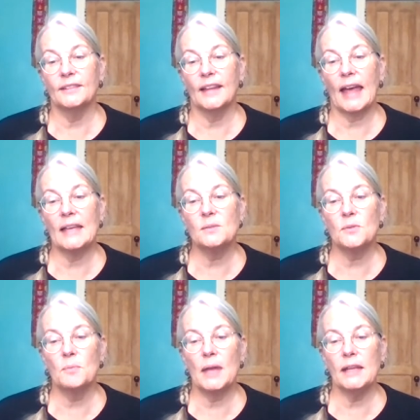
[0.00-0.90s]
as
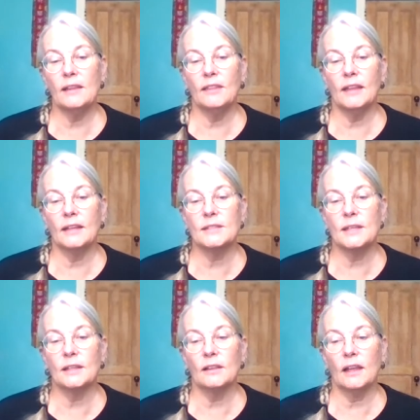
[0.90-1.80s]
with many things
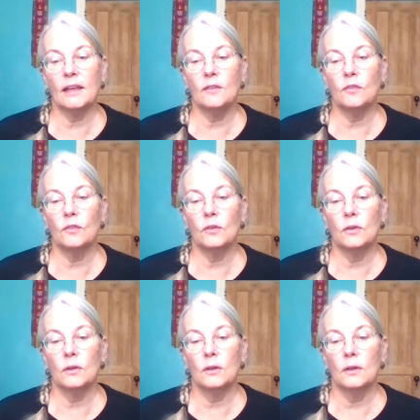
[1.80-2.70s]
in life,
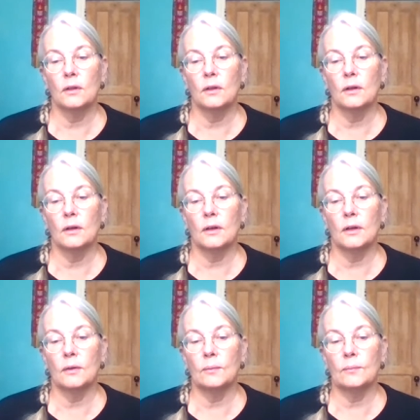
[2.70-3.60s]

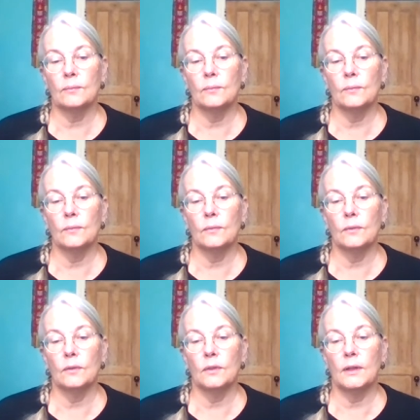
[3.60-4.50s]
um,
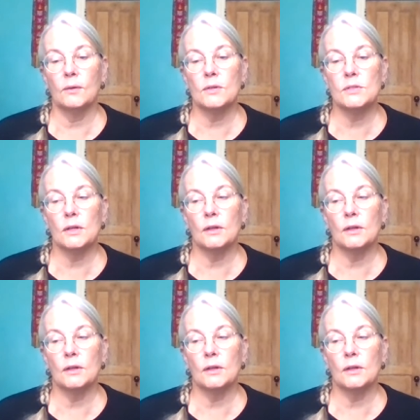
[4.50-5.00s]
there is